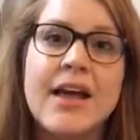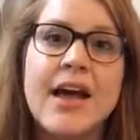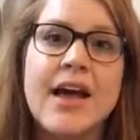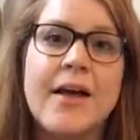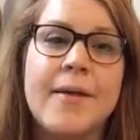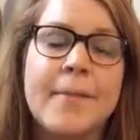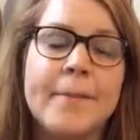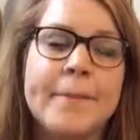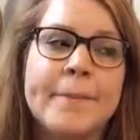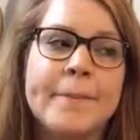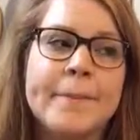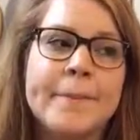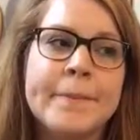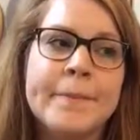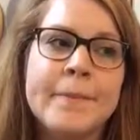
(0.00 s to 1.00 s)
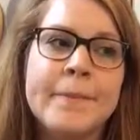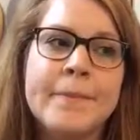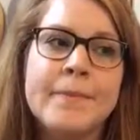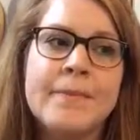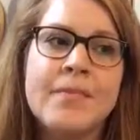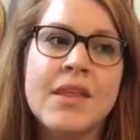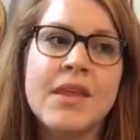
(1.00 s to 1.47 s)

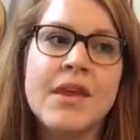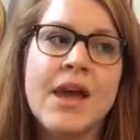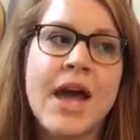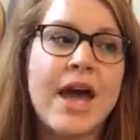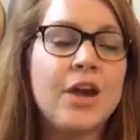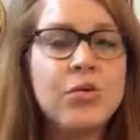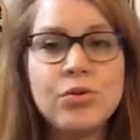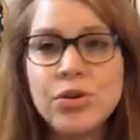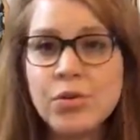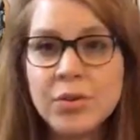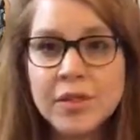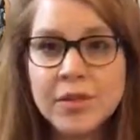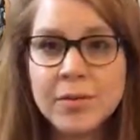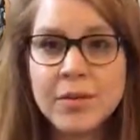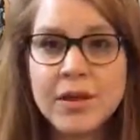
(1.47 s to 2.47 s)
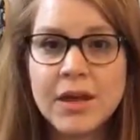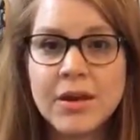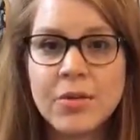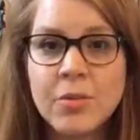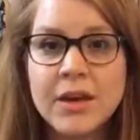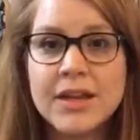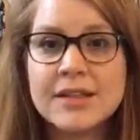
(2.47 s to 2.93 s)
I don't know
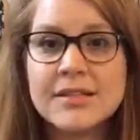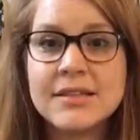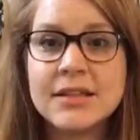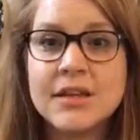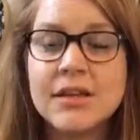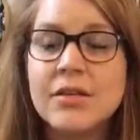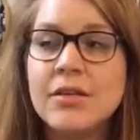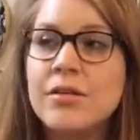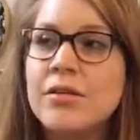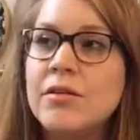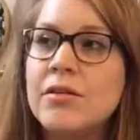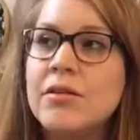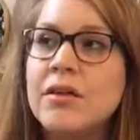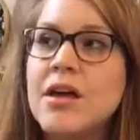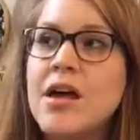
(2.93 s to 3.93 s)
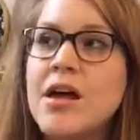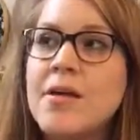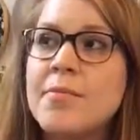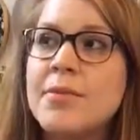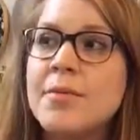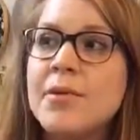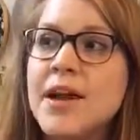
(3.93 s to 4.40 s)
when it's gonna
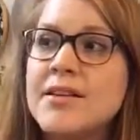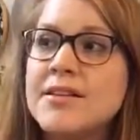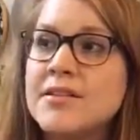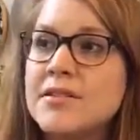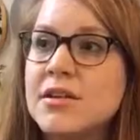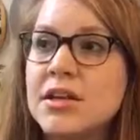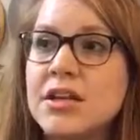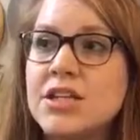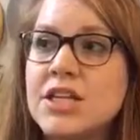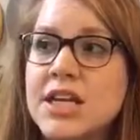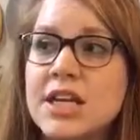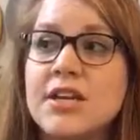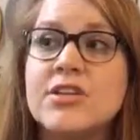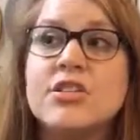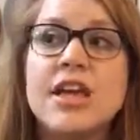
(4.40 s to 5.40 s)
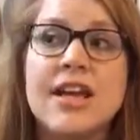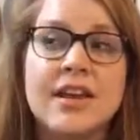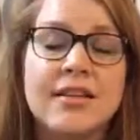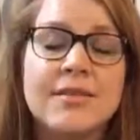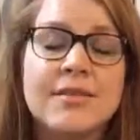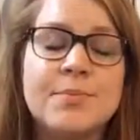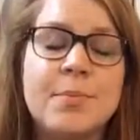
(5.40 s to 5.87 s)
the prices are gonna change,
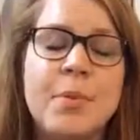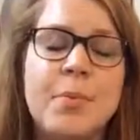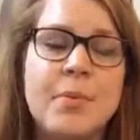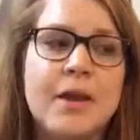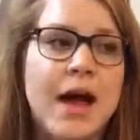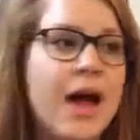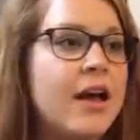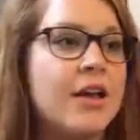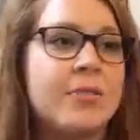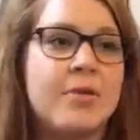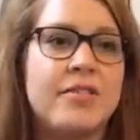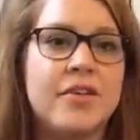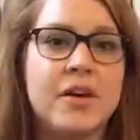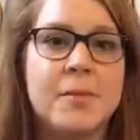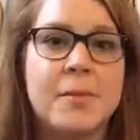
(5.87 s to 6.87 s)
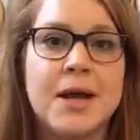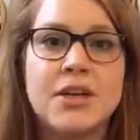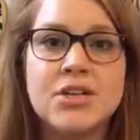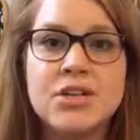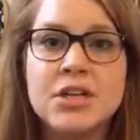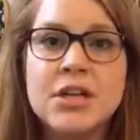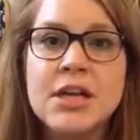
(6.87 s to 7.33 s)
and it's not gonna be very
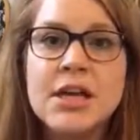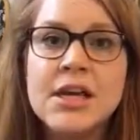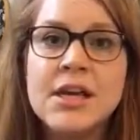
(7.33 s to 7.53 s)
much.